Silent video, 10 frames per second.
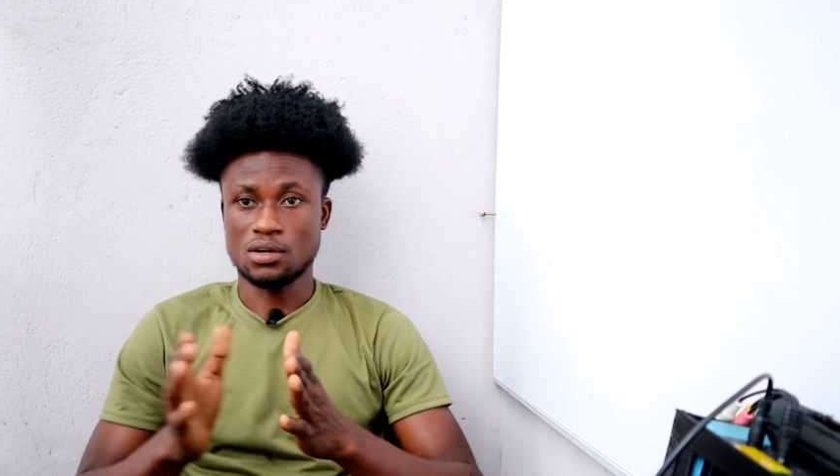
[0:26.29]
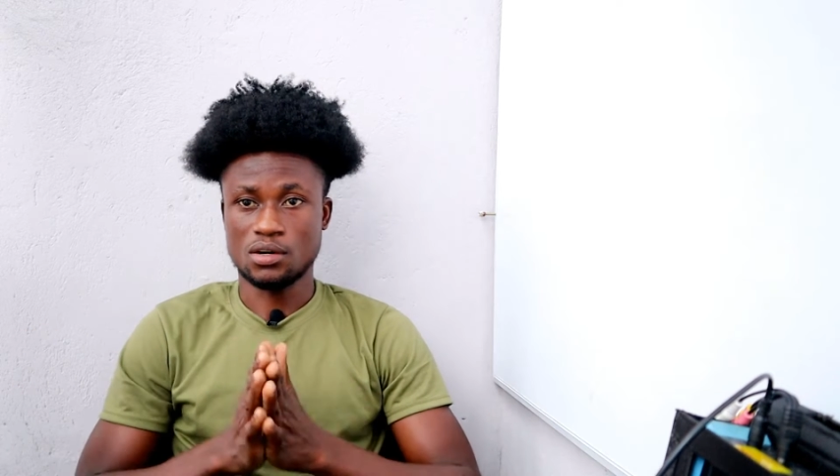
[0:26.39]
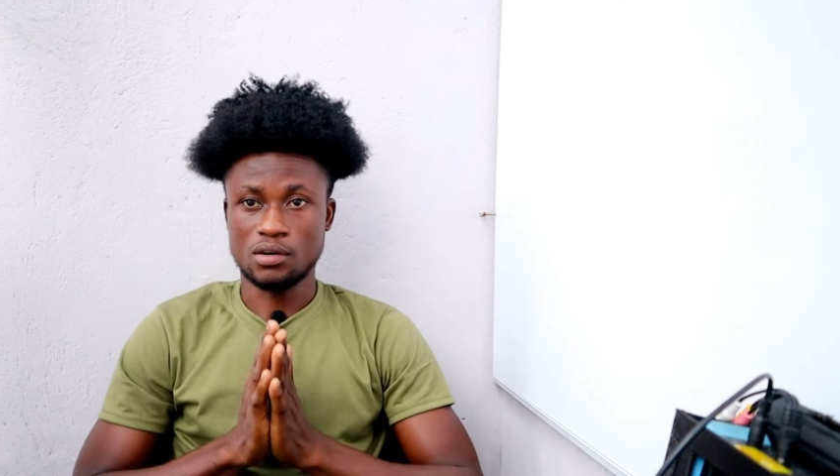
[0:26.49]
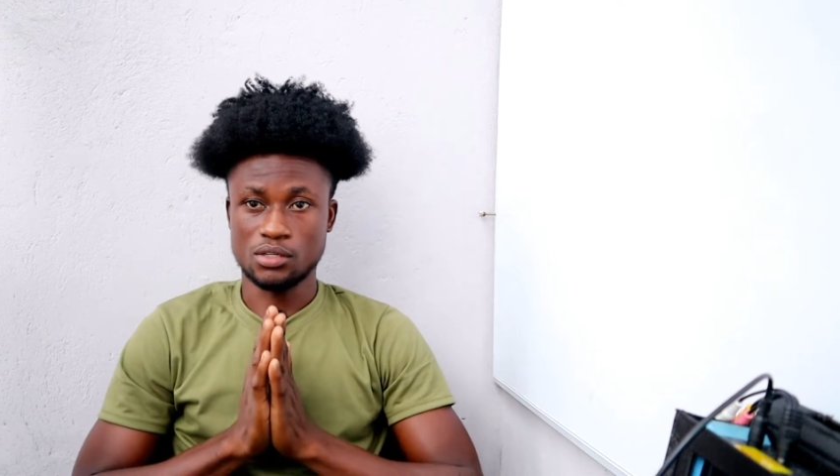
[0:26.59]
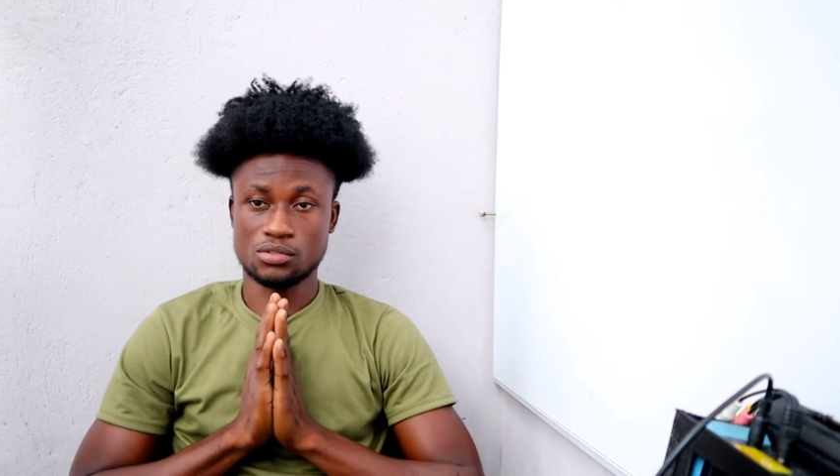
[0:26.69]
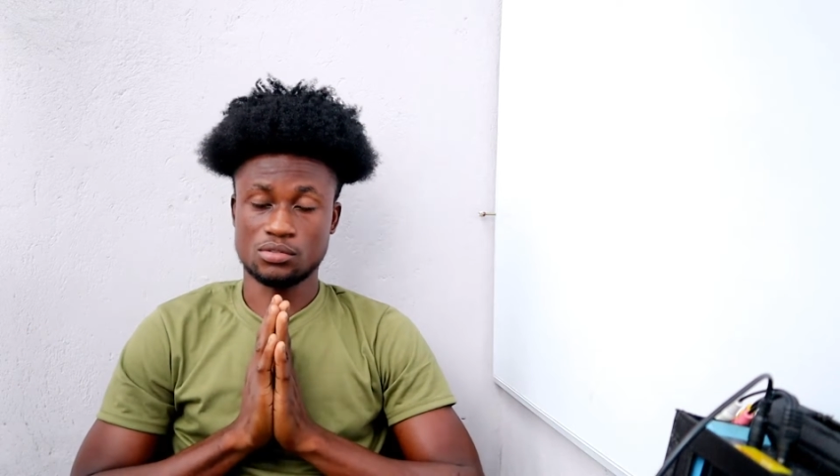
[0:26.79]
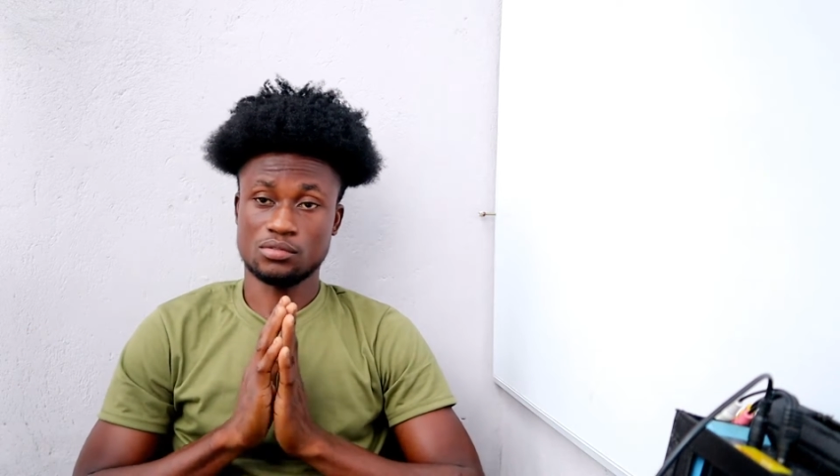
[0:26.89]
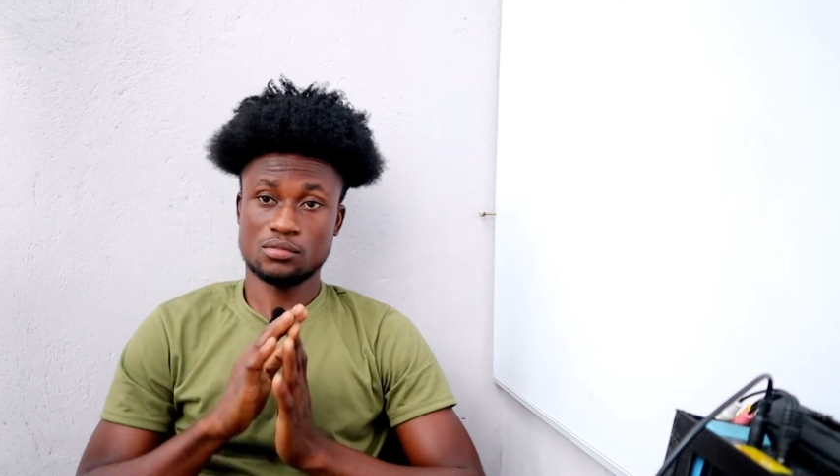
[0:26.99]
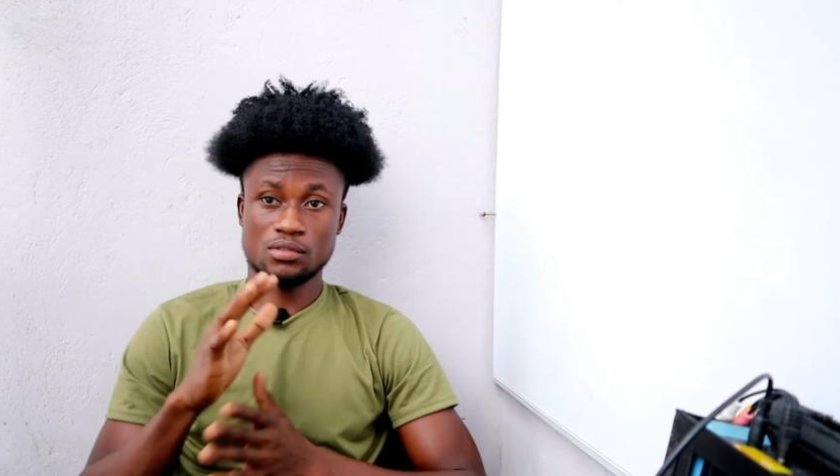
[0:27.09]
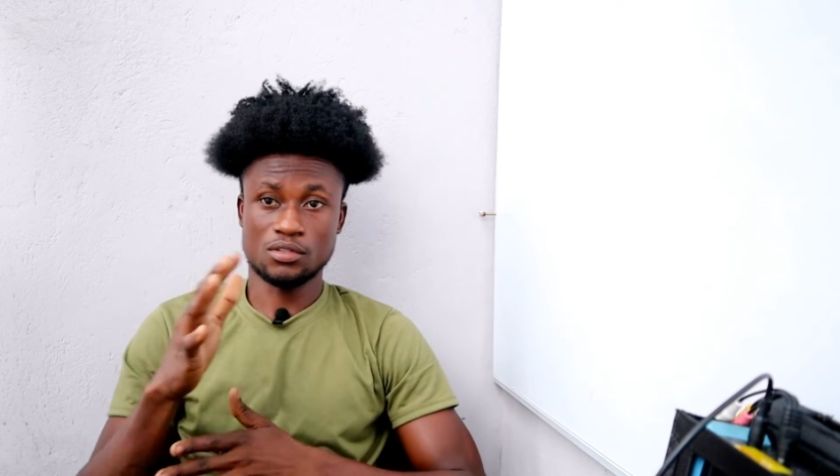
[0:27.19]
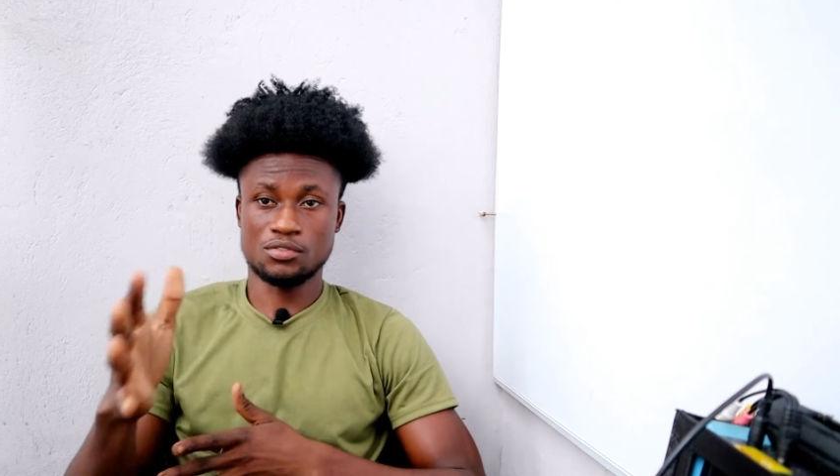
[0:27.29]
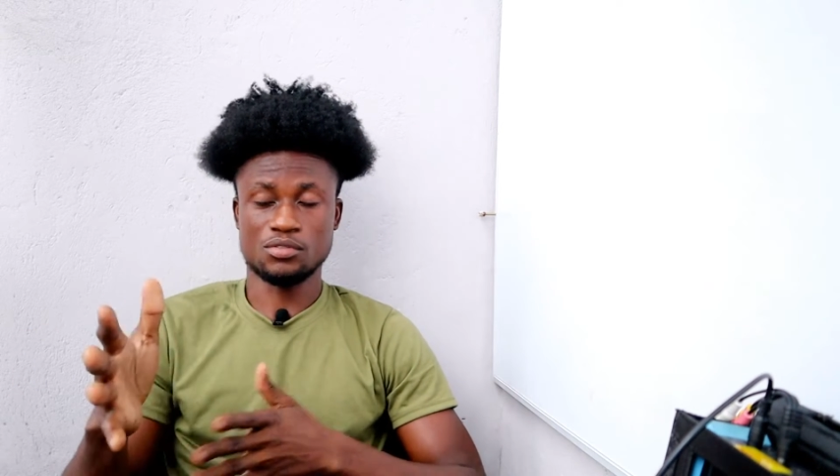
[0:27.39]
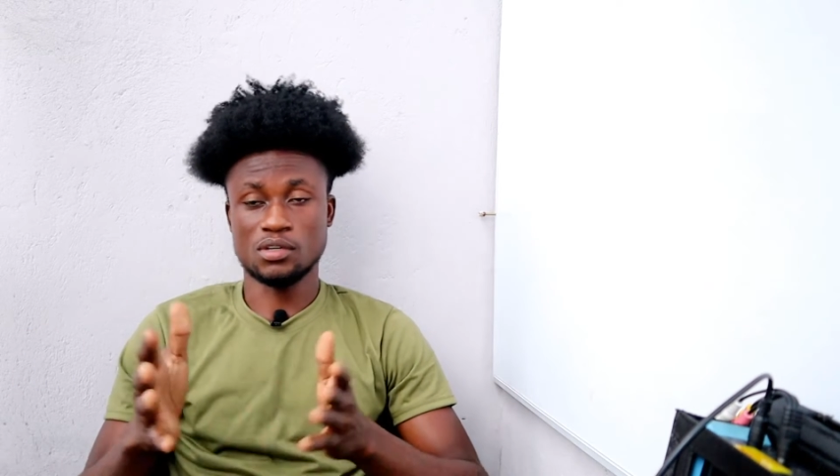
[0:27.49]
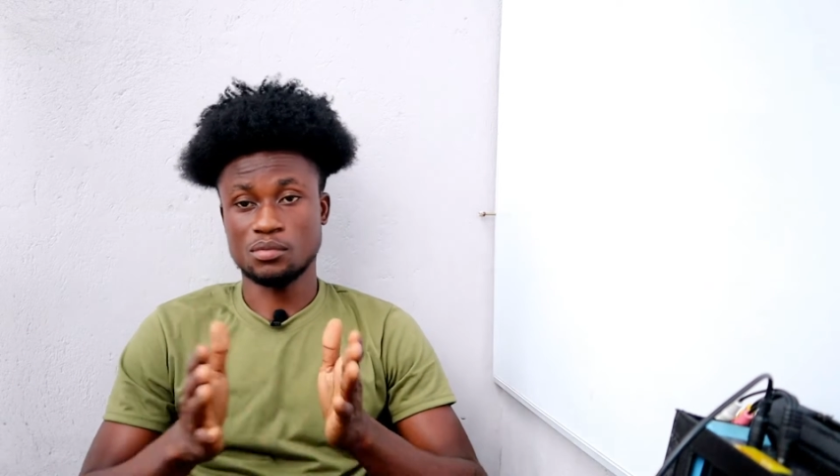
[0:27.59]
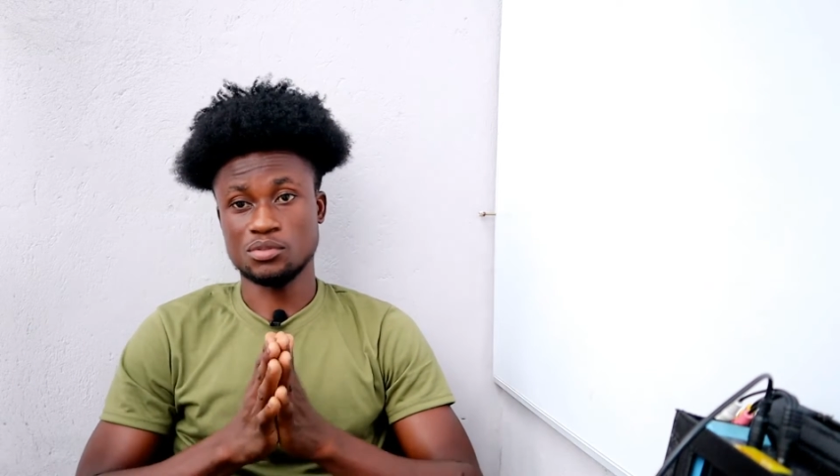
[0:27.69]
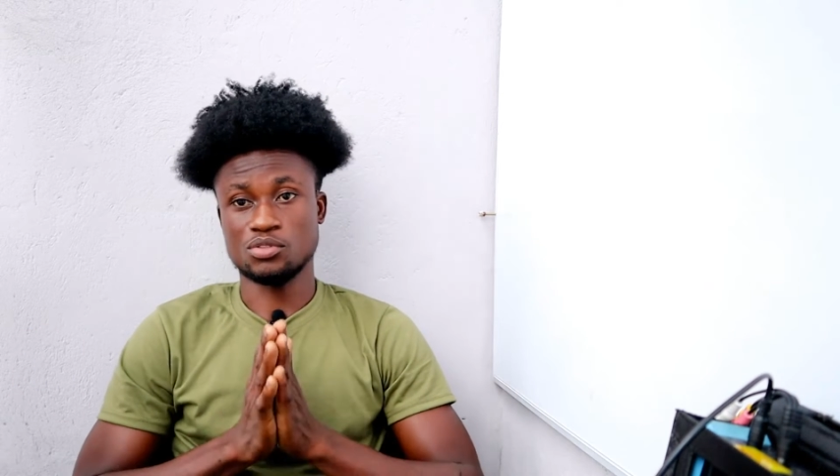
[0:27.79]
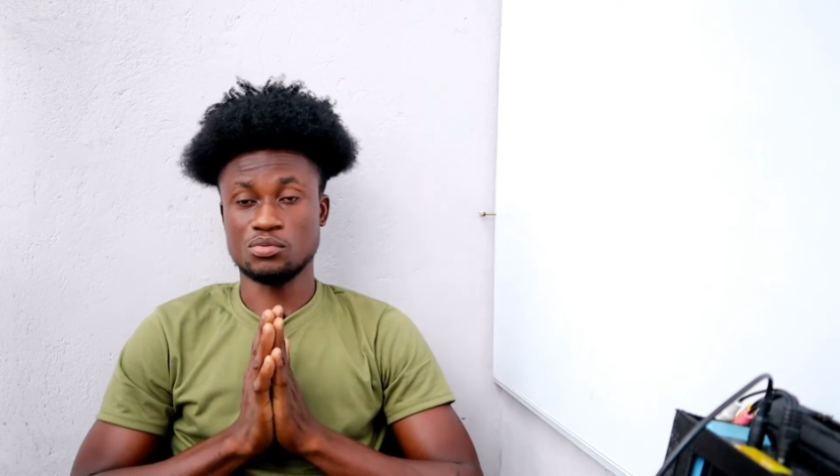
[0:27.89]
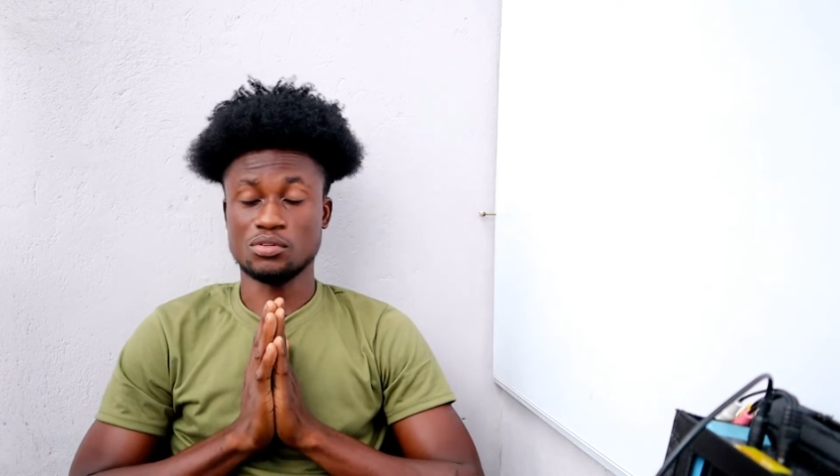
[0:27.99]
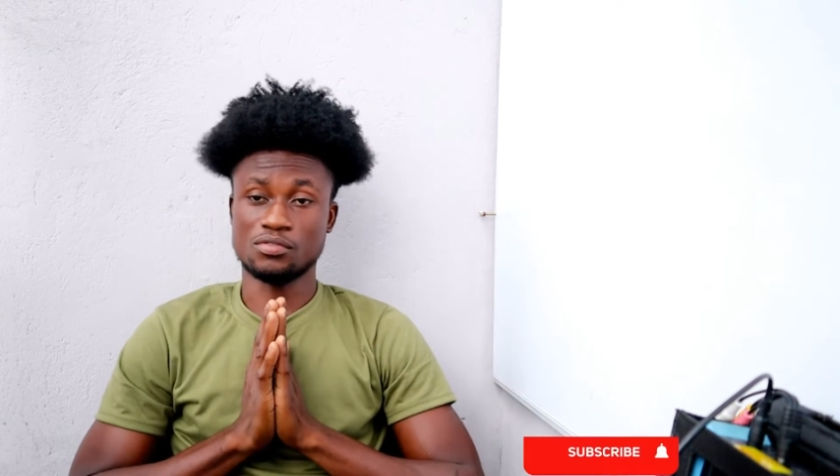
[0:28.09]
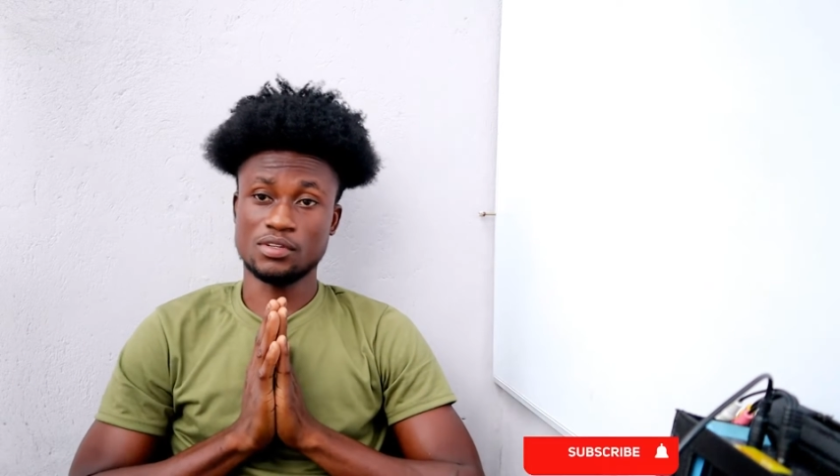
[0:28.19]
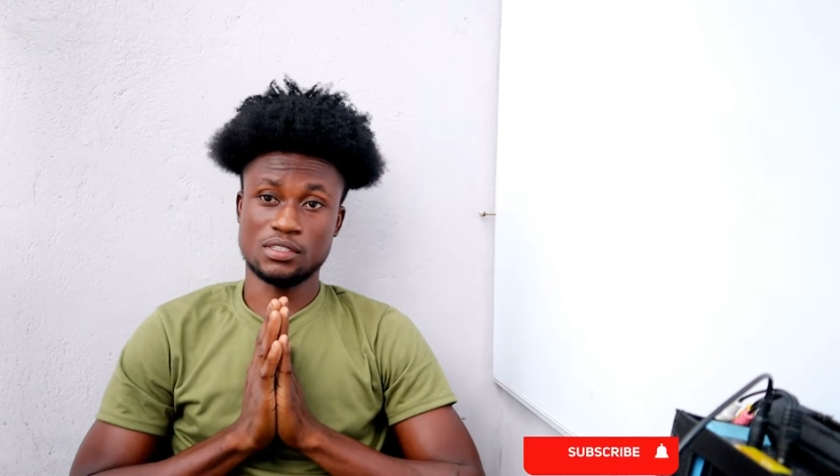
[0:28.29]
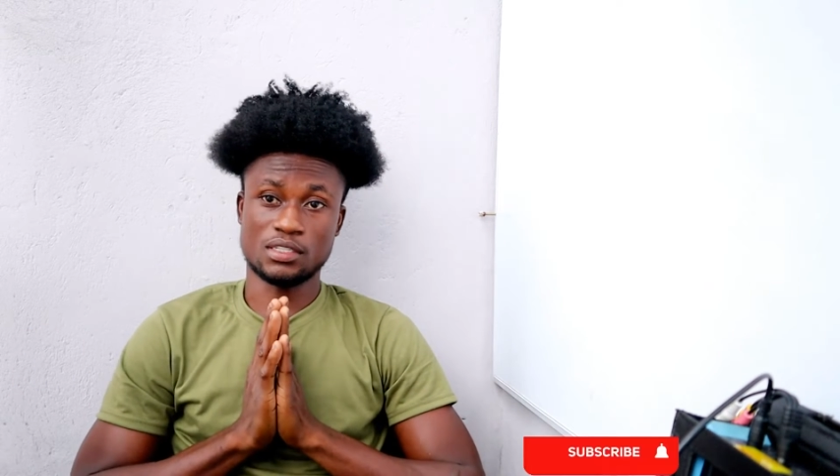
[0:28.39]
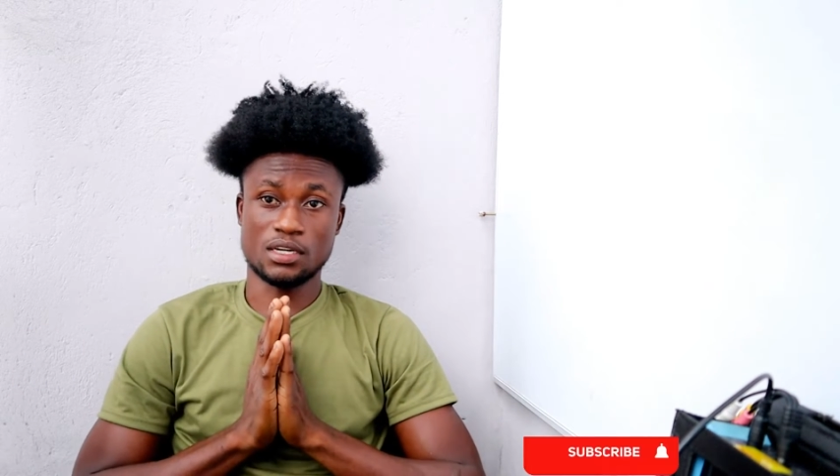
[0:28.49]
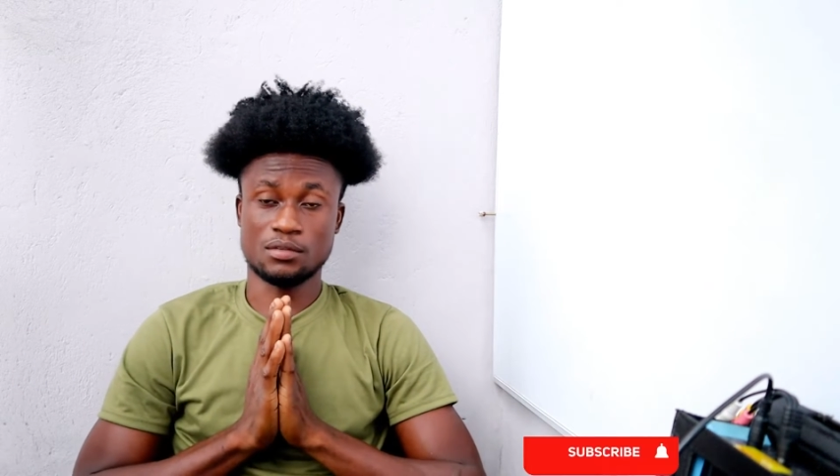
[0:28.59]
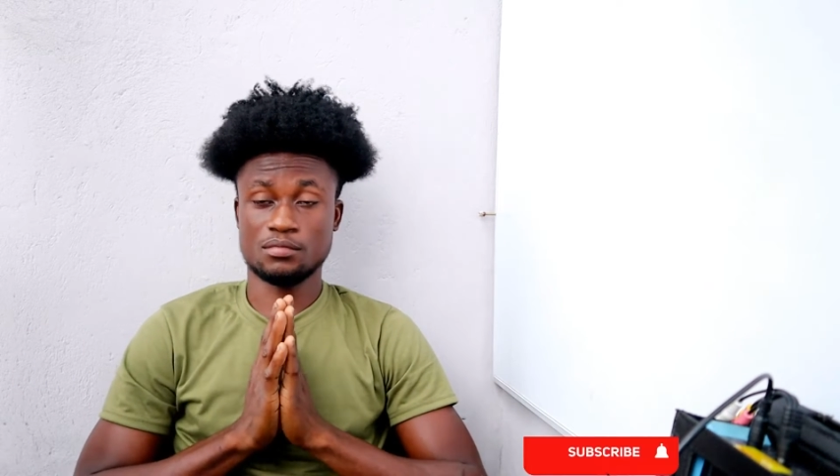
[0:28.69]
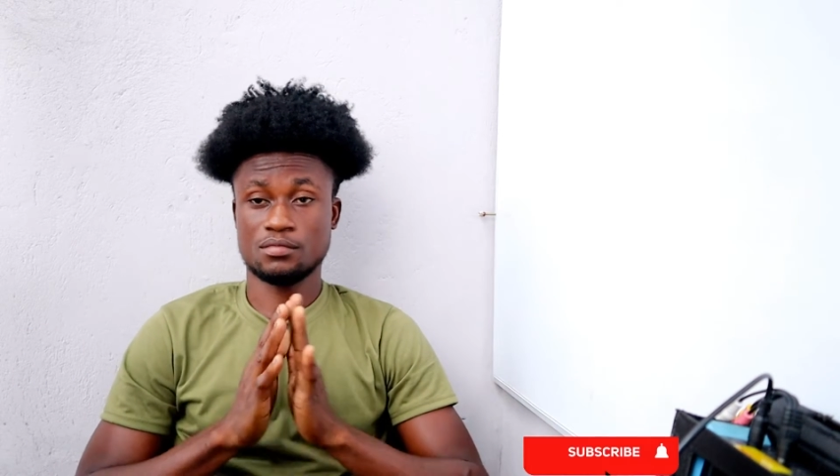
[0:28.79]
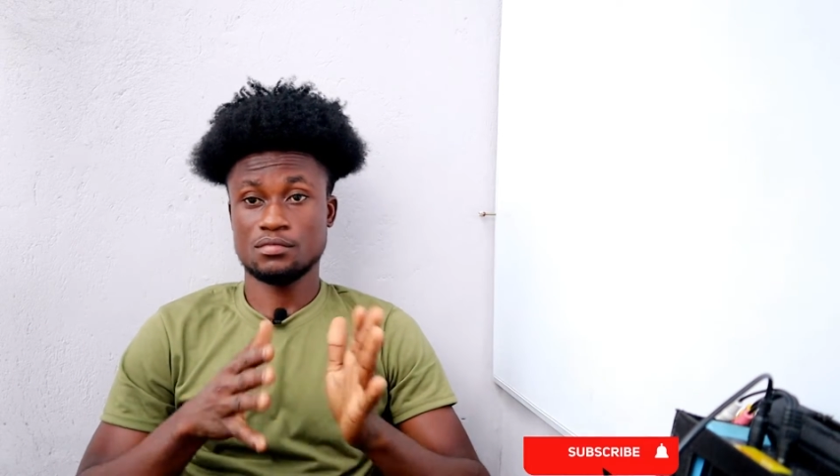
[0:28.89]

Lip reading: Alright, so if today happens to be your first time